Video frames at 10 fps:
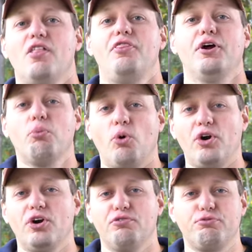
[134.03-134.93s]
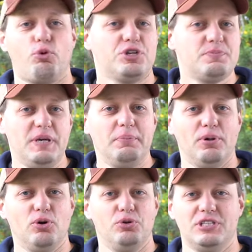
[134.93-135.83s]
There were, of course,
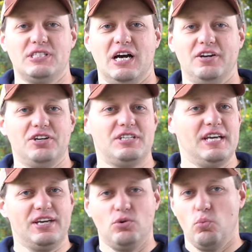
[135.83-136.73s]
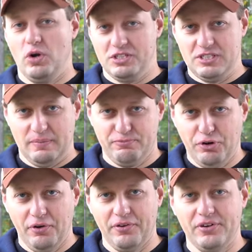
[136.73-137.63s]
people who decided to take it one step
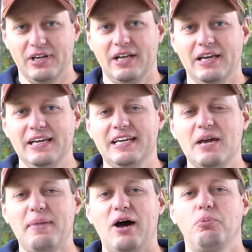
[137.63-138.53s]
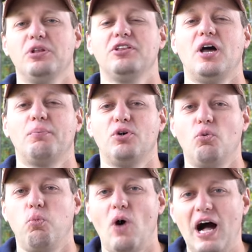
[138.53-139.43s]
further and came out with a number
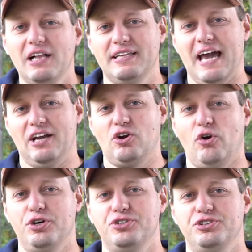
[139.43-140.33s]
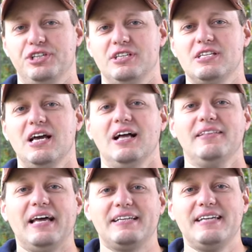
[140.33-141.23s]
of Wildcat cartridges
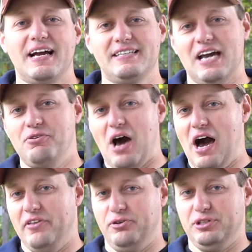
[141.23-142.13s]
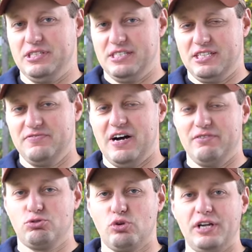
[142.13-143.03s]
that necked down either the
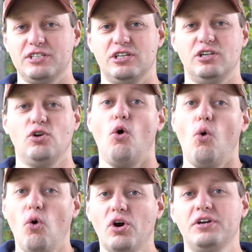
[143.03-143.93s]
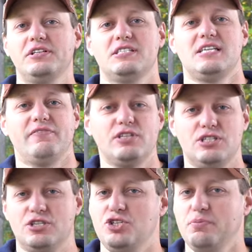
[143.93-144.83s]
6.5 Grendel or the
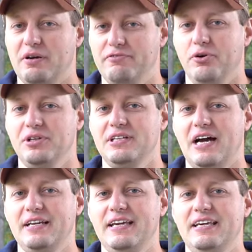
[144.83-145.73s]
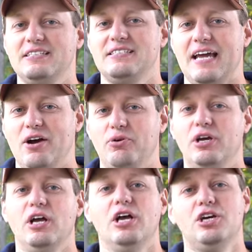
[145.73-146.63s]
7.62x39 case down
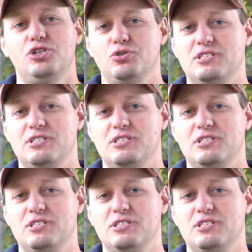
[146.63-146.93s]
to